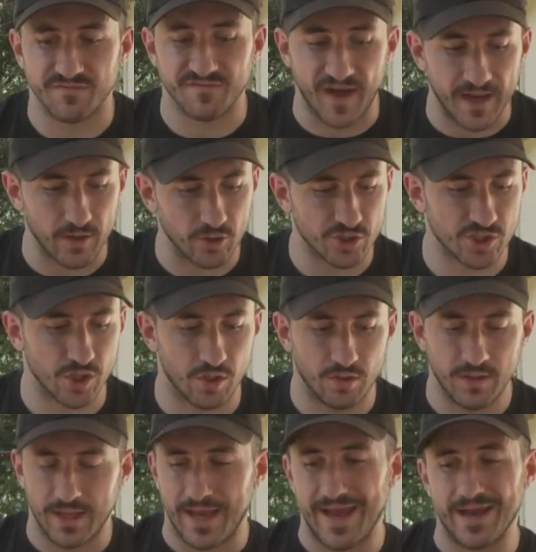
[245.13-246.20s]
of fat or so,
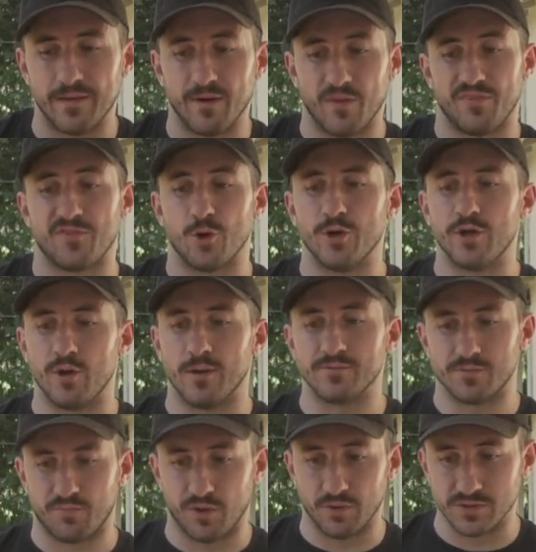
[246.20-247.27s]
and about 30
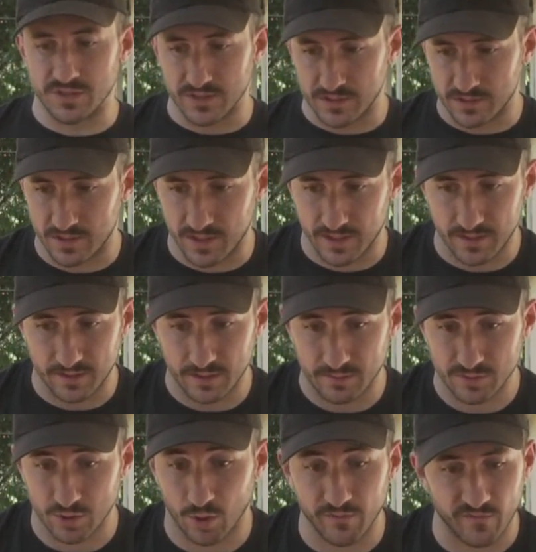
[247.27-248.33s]
grams of protein.
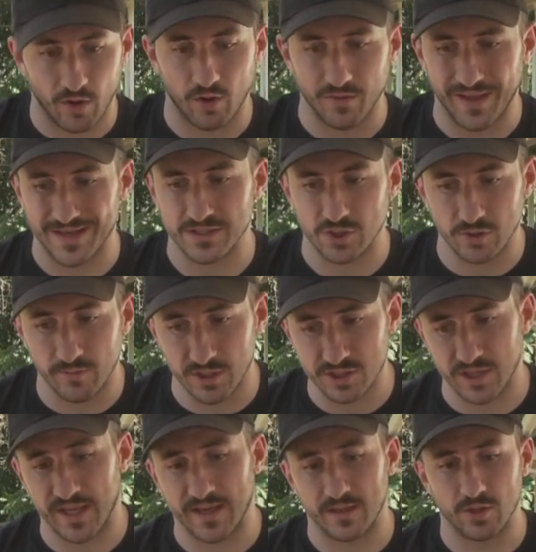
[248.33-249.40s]
Um, so overall, not too
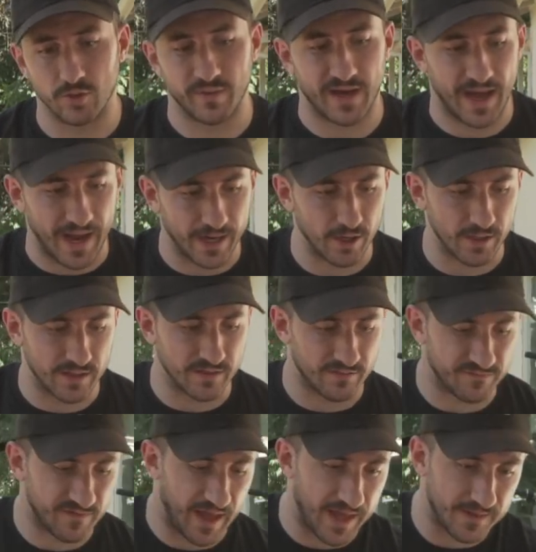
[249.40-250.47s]
much. Again, a little bit higher in the
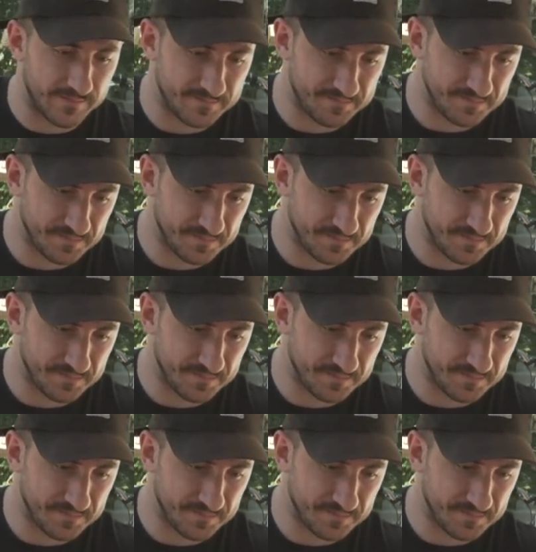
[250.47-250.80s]
fat.